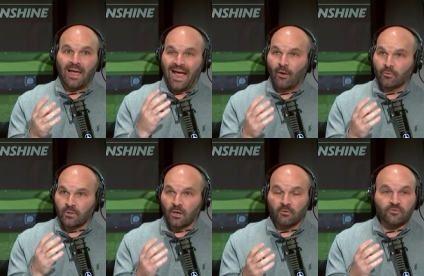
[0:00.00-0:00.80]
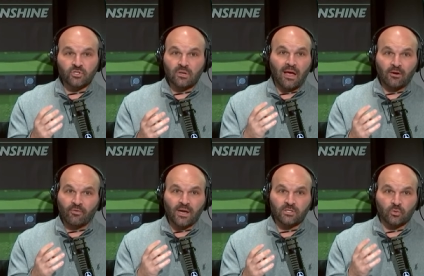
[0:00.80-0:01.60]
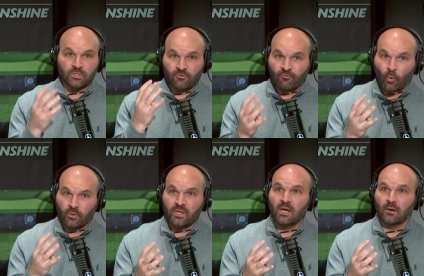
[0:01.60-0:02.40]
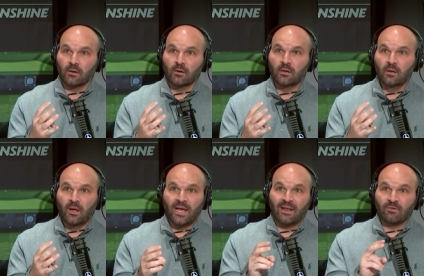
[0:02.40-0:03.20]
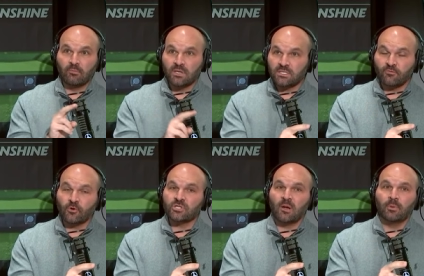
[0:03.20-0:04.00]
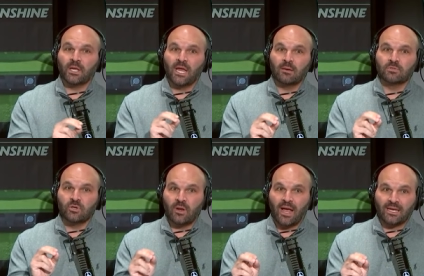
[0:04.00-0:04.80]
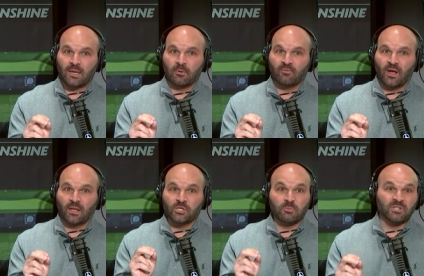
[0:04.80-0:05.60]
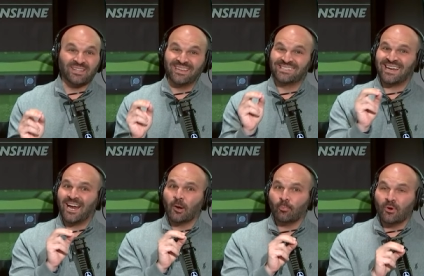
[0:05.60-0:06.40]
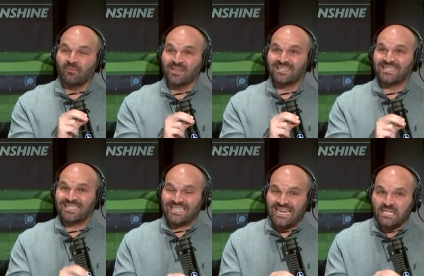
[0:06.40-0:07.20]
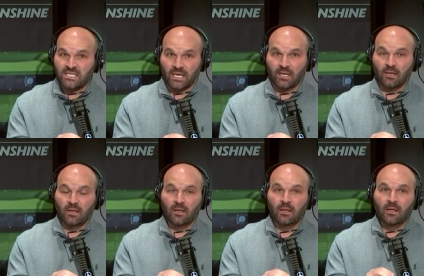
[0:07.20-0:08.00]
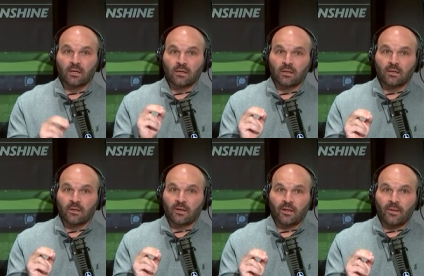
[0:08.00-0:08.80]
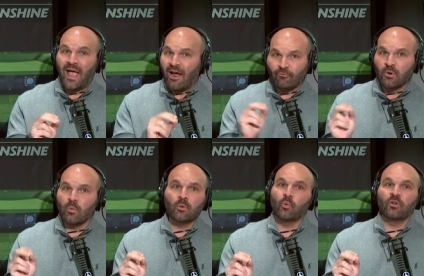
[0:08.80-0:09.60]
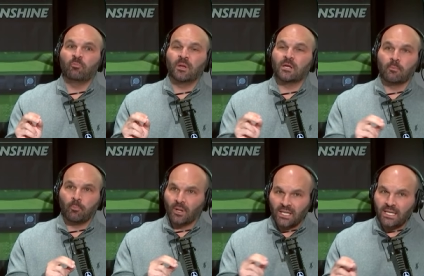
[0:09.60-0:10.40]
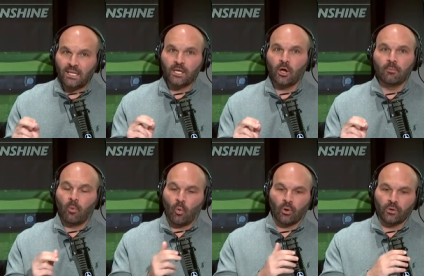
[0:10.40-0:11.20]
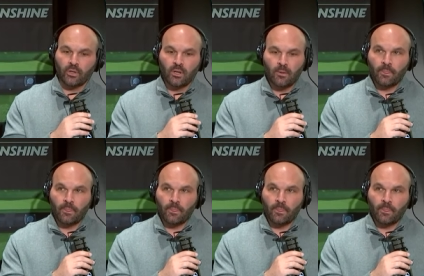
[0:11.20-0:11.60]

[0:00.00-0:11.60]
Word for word: out of out of high school, his fourth year, and having missed the first couple of games due to academic violation, missing the entire previous season, everyone would have been completely on board